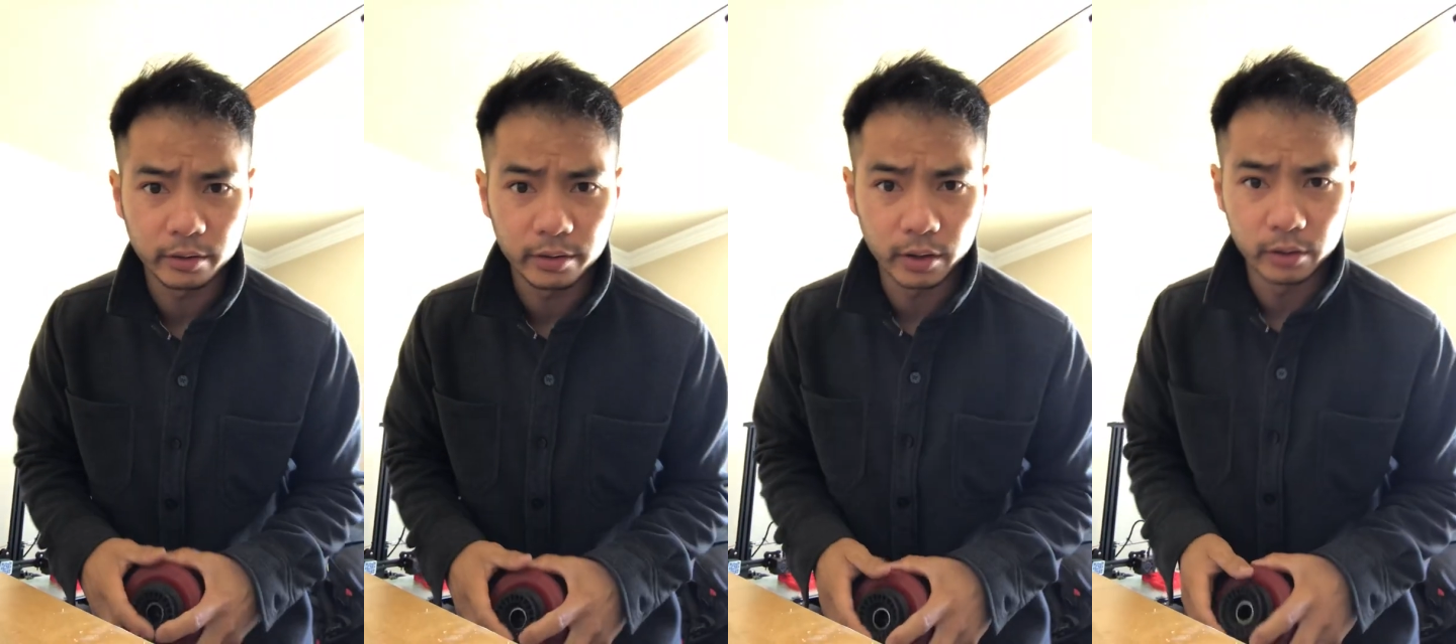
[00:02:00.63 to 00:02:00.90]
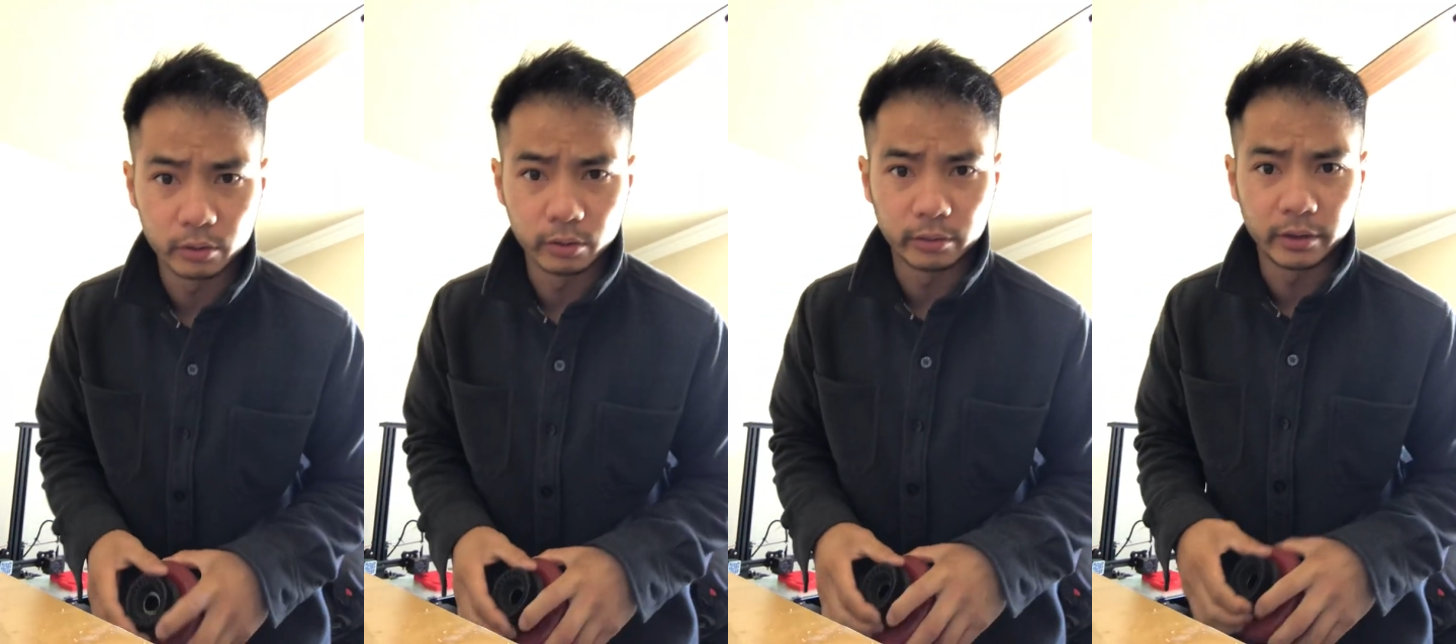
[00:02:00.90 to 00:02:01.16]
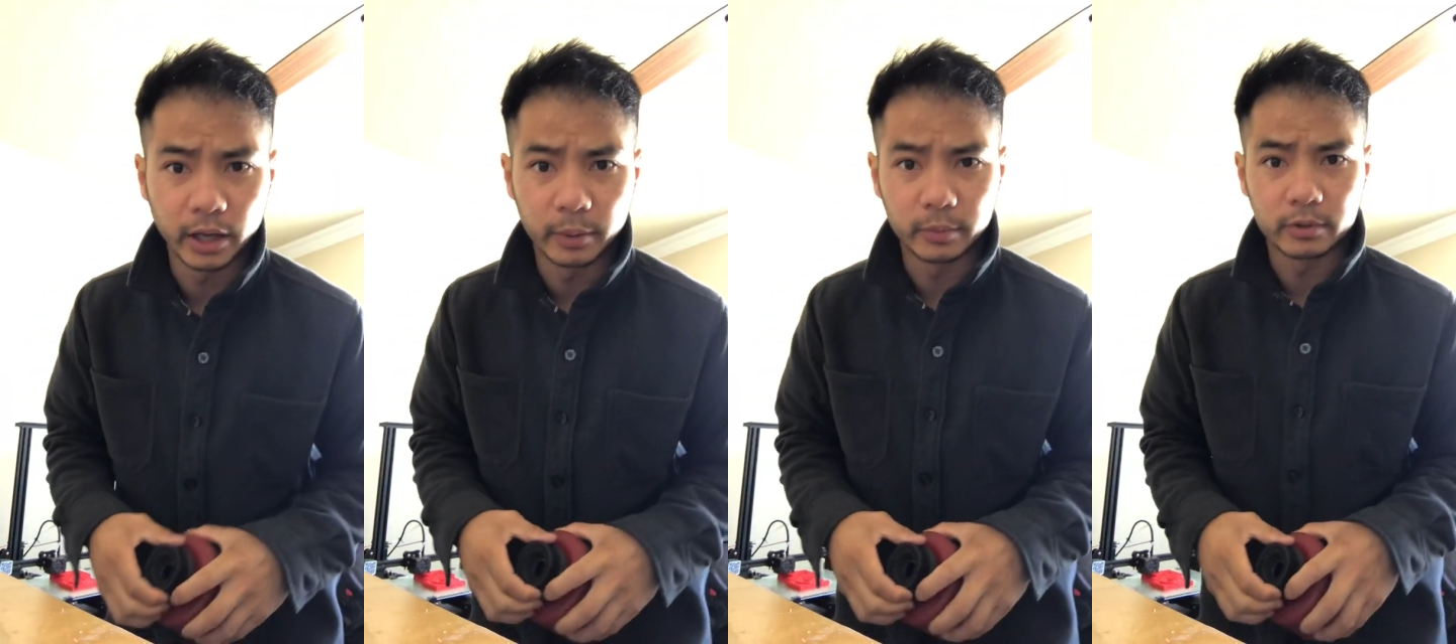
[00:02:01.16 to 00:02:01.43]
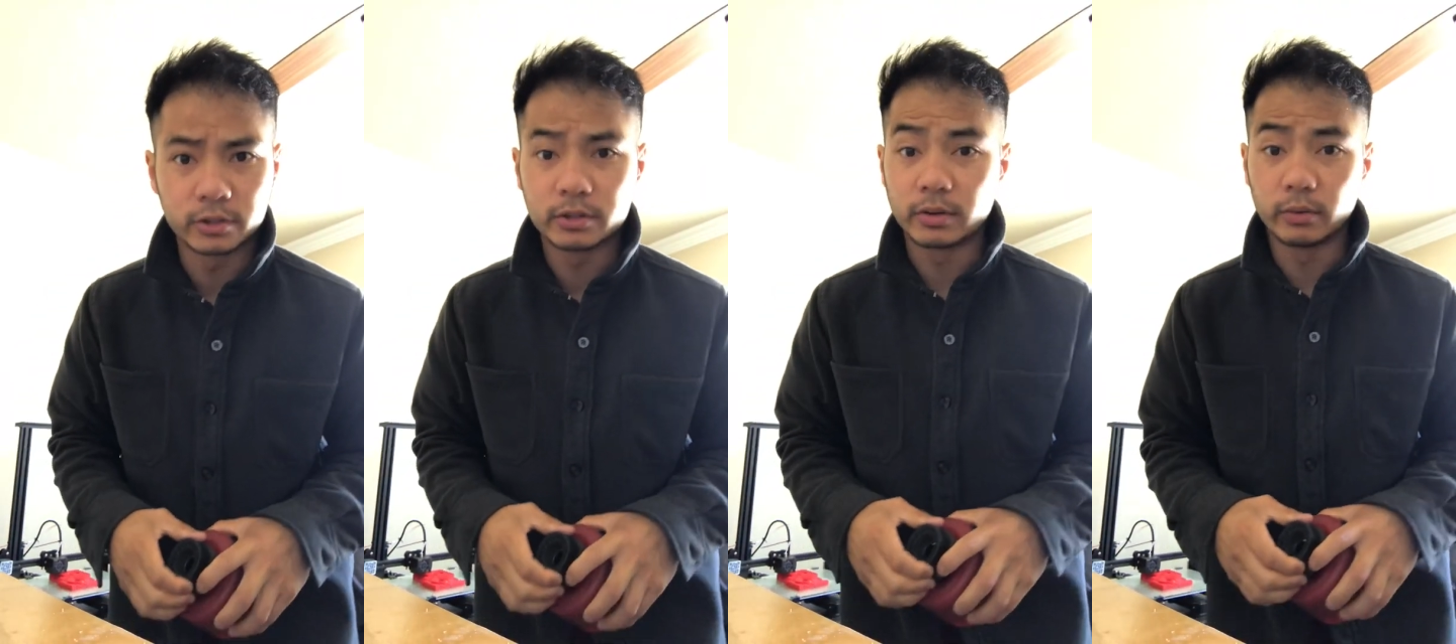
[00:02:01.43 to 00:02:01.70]
that you'll
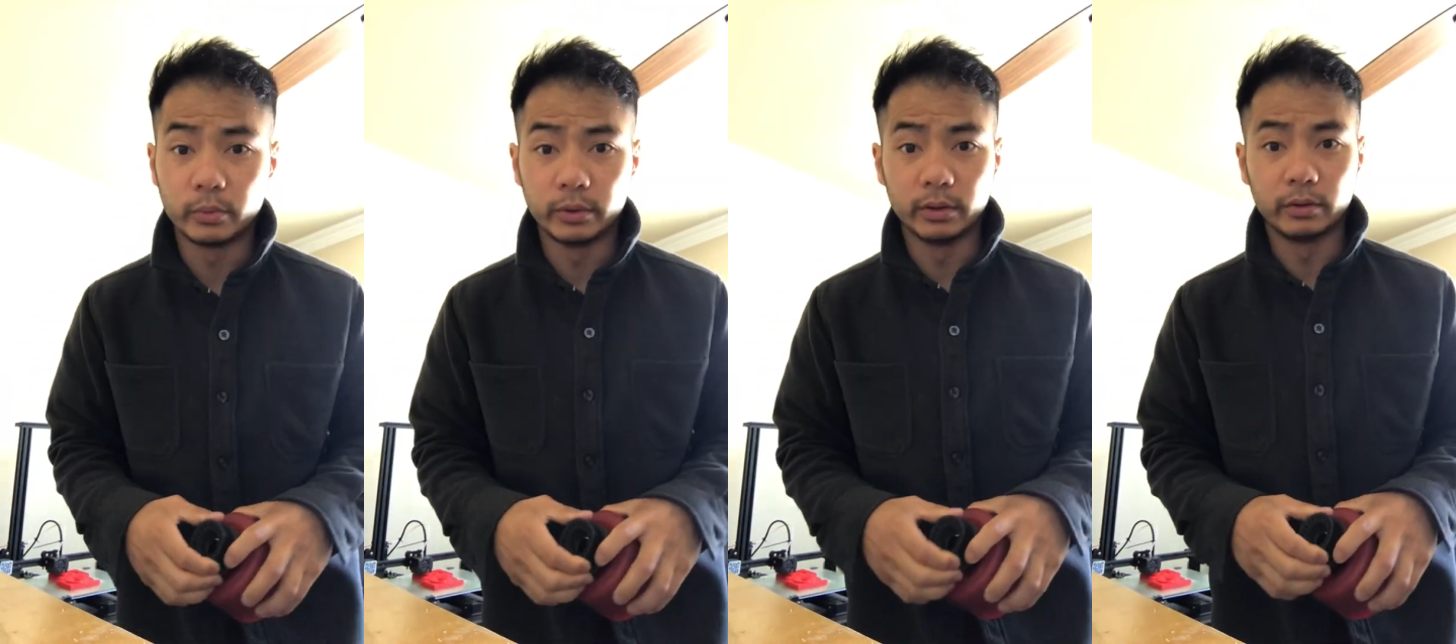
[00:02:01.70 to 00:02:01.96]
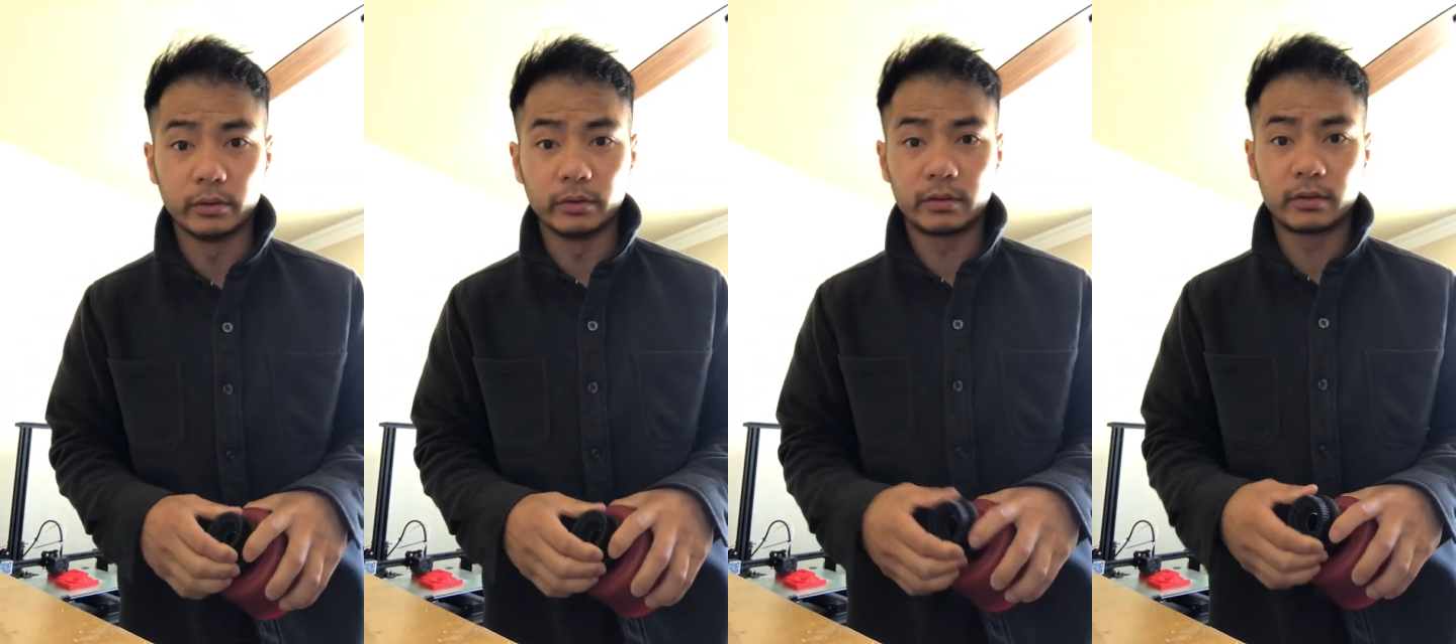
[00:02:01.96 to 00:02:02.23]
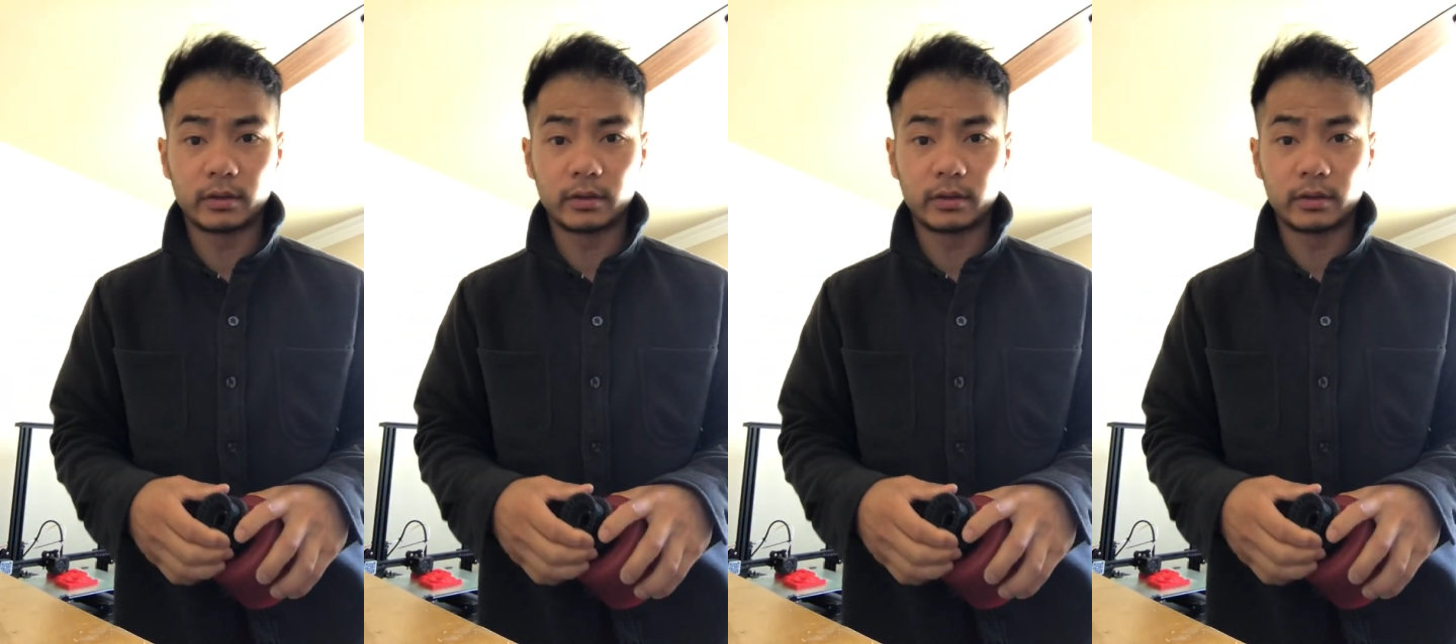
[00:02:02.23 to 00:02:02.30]
damage the wheels.